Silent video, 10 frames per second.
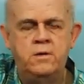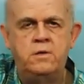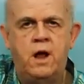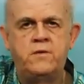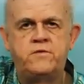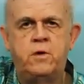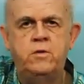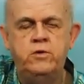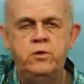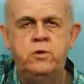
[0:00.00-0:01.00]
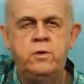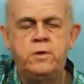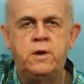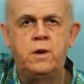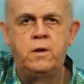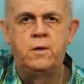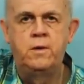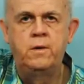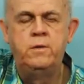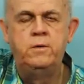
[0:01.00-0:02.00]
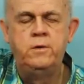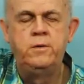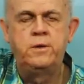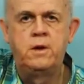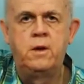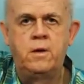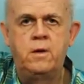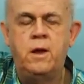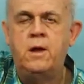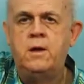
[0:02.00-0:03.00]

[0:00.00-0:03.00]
Not so. You can learn. You can learn.